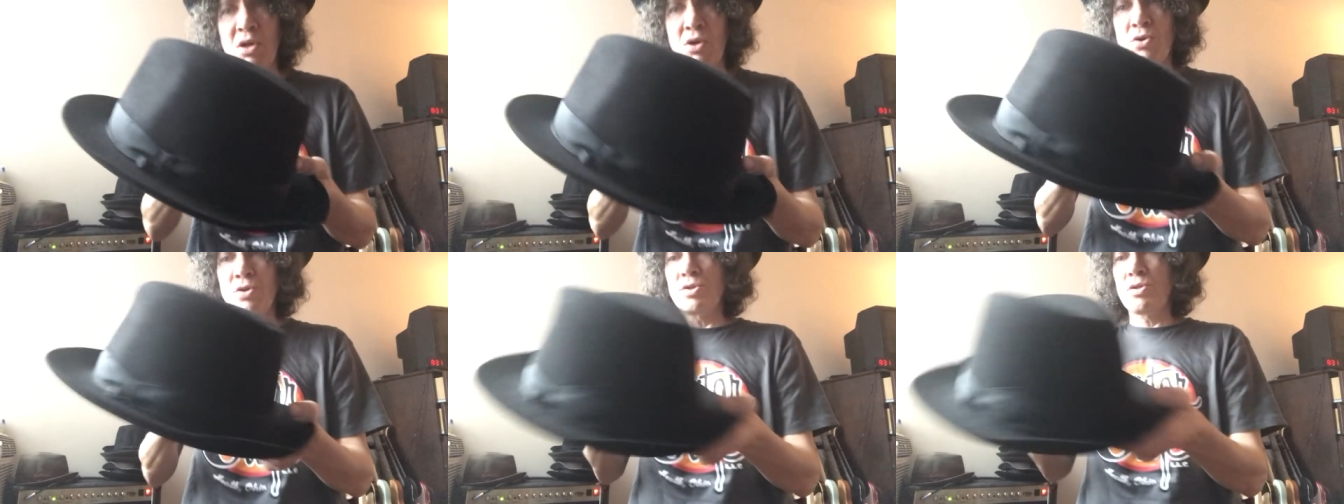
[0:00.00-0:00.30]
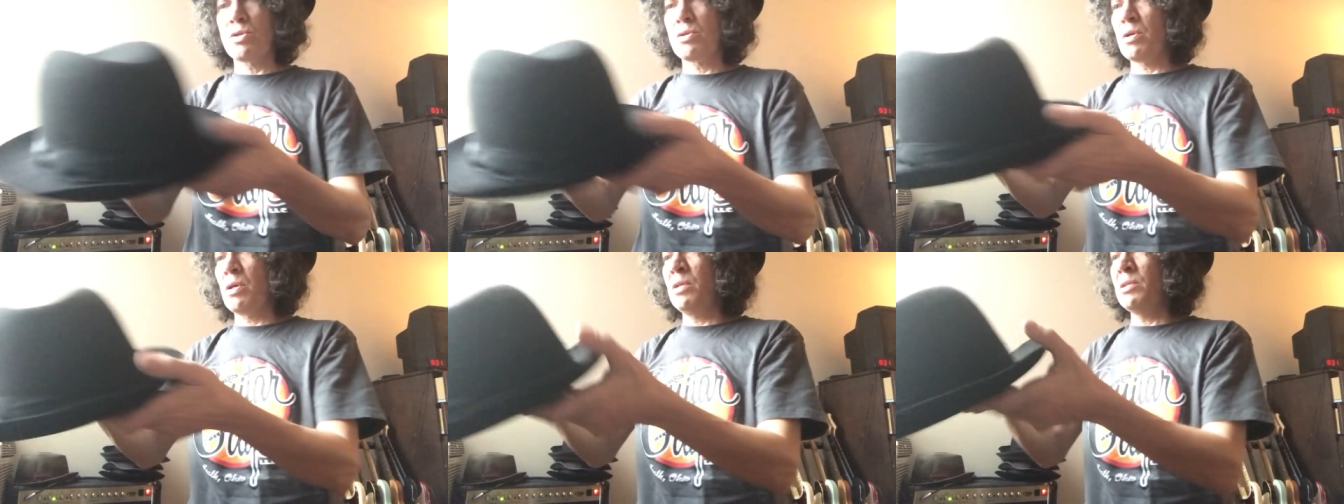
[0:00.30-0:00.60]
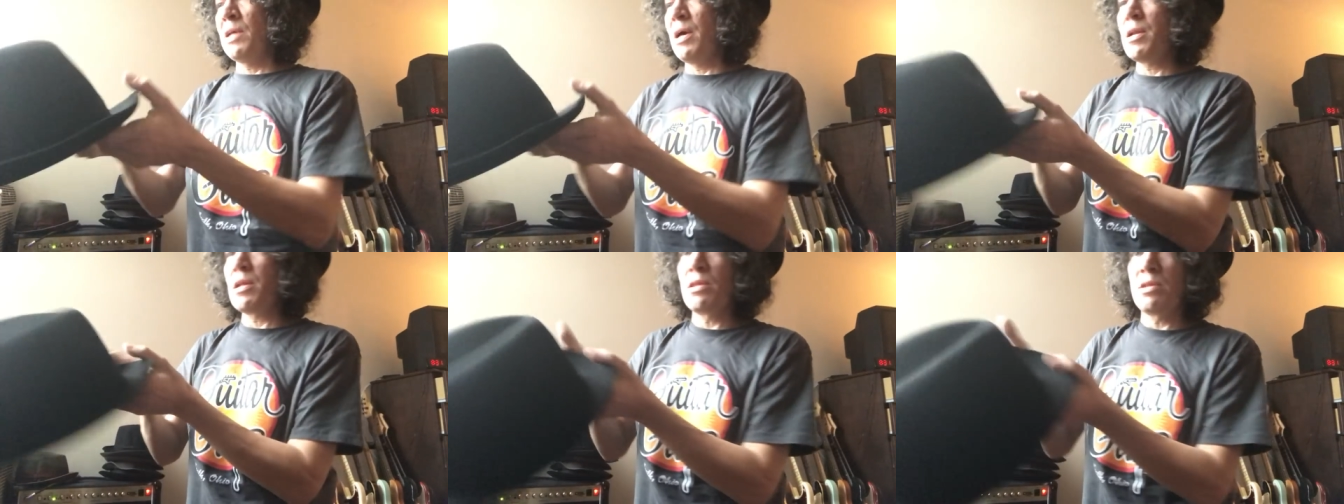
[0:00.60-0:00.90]
because a
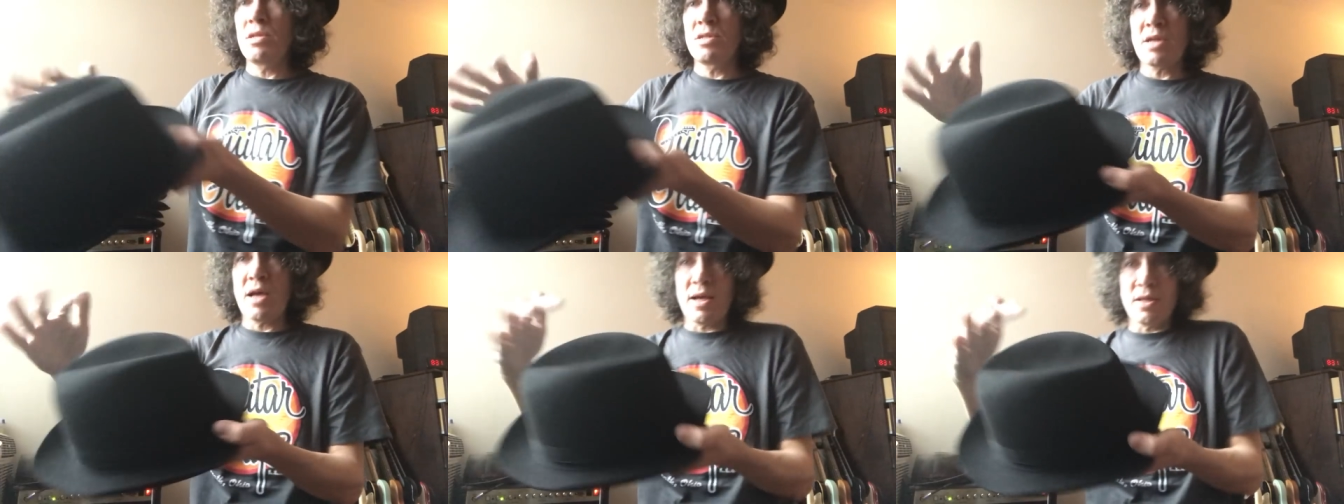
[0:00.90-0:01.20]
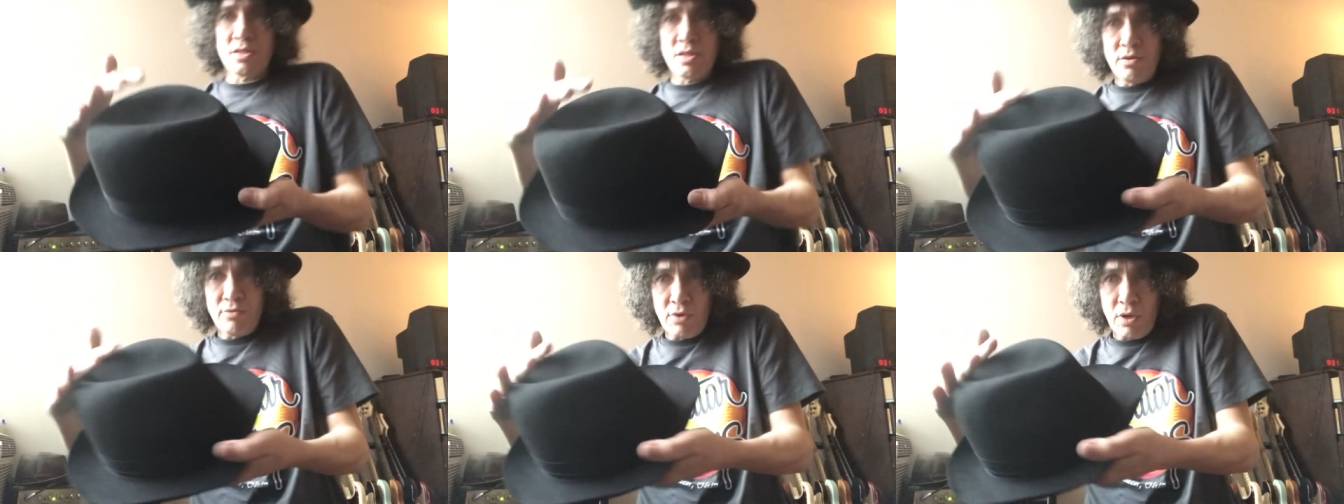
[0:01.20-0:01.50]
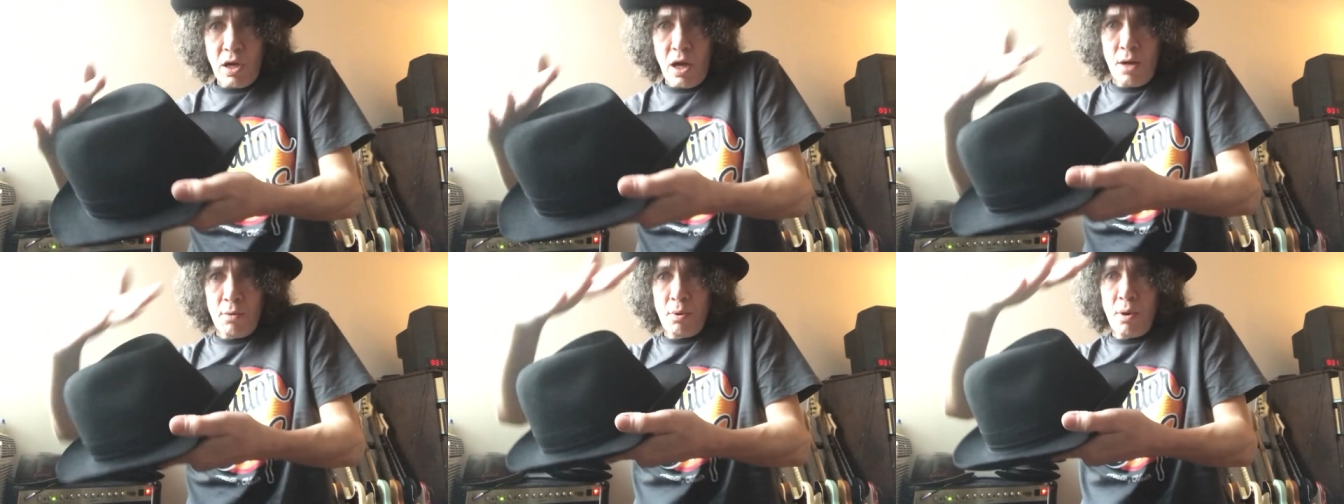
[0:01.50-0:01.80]
lot of these hats
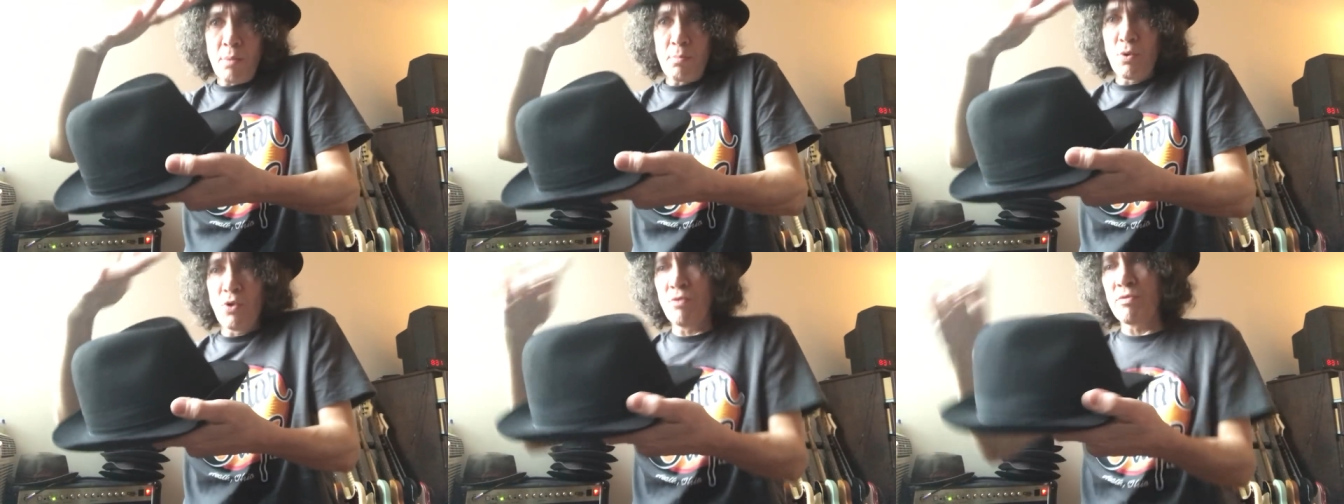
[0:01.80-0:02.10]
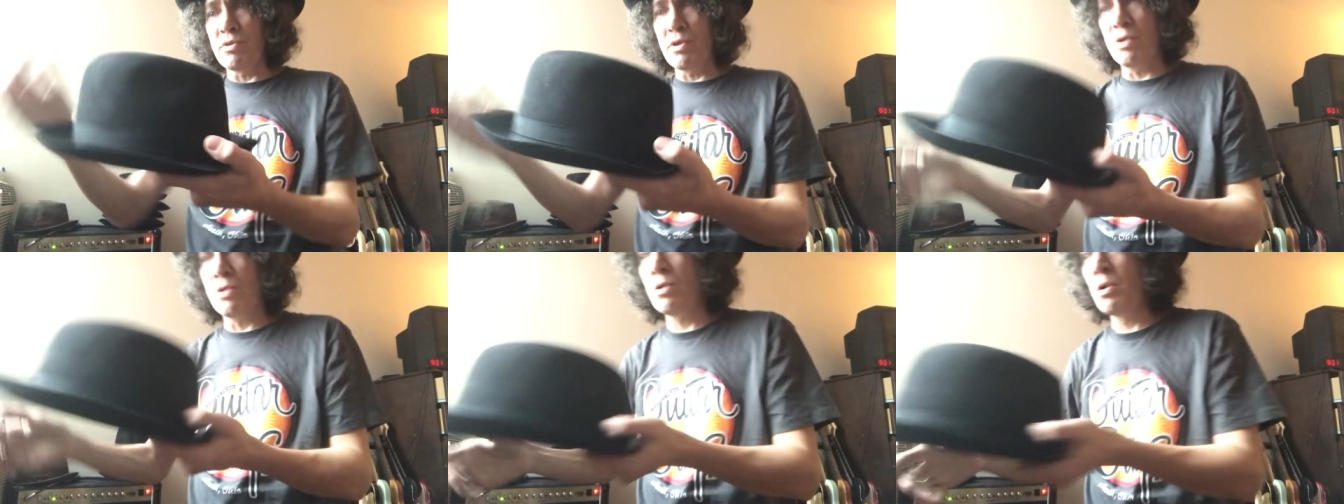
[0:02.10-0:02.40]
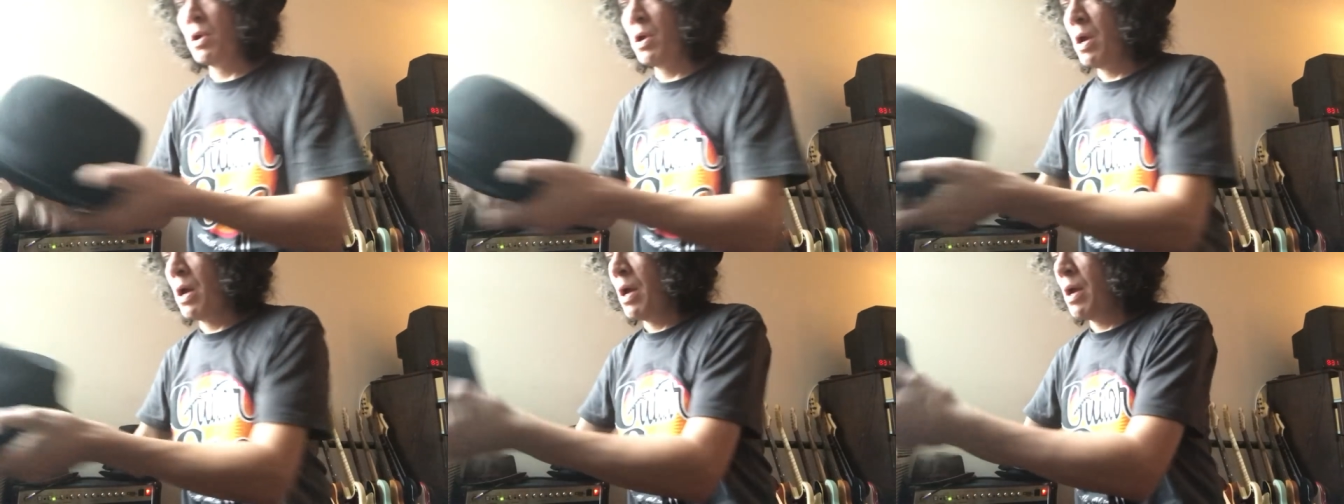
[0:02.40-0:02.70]
even come up over there.
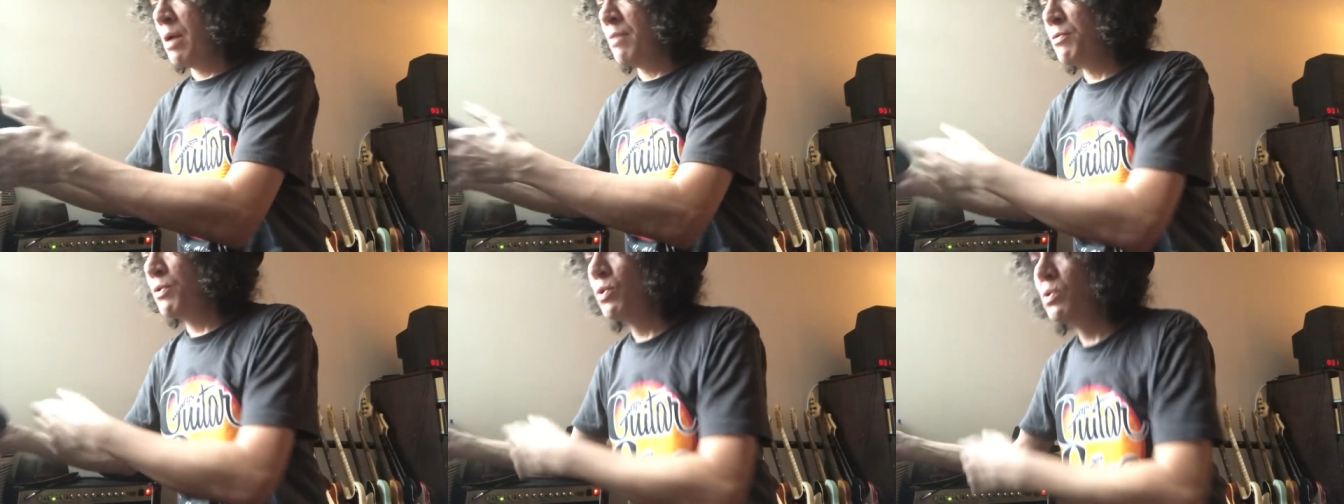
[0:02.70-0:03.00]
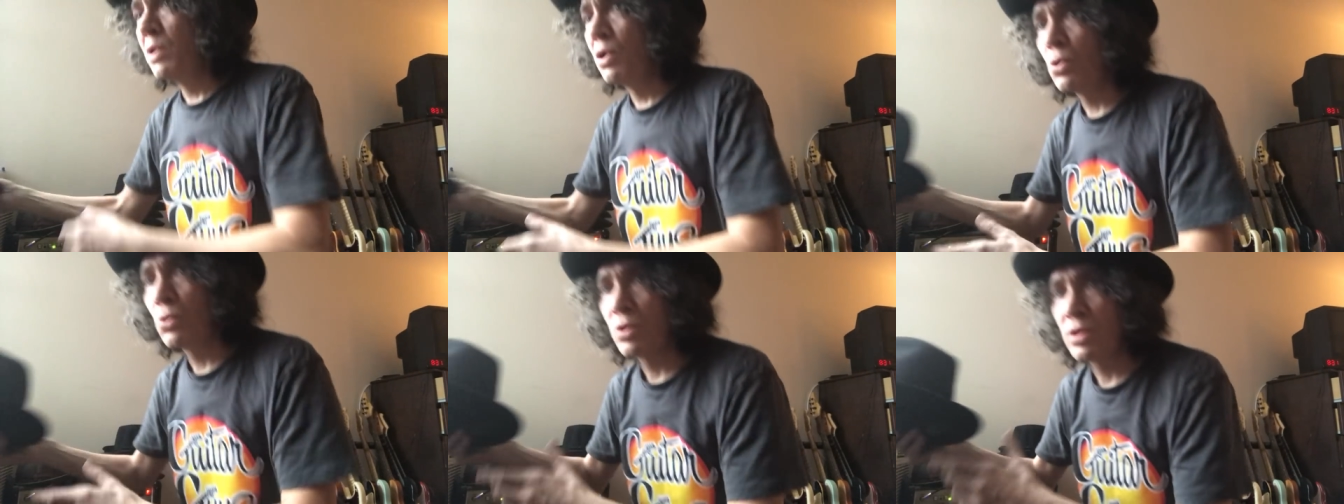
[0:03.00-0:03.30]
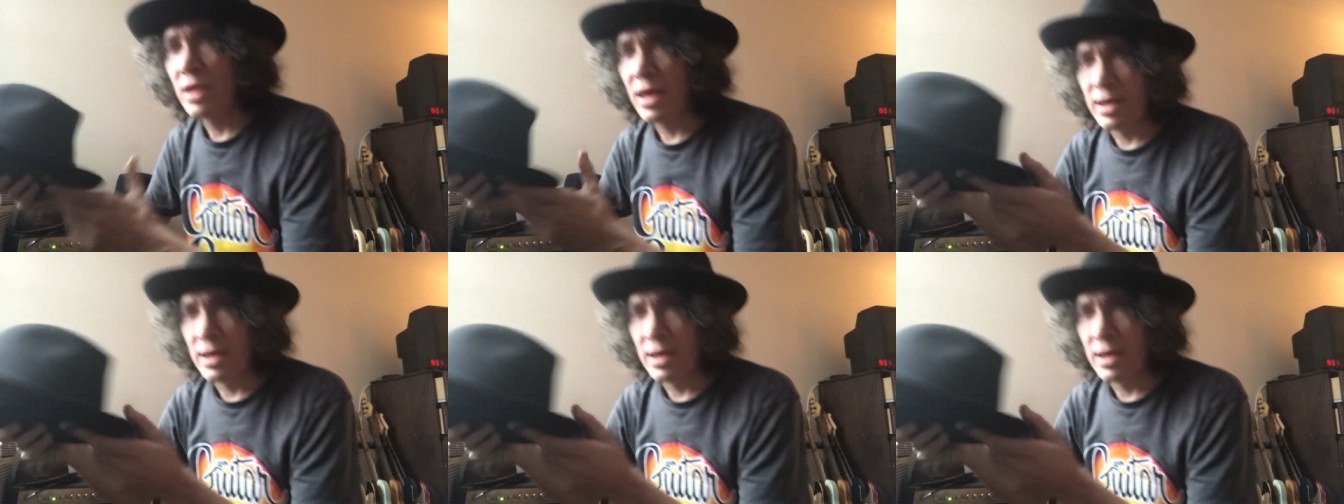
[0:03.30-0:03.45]
If you lower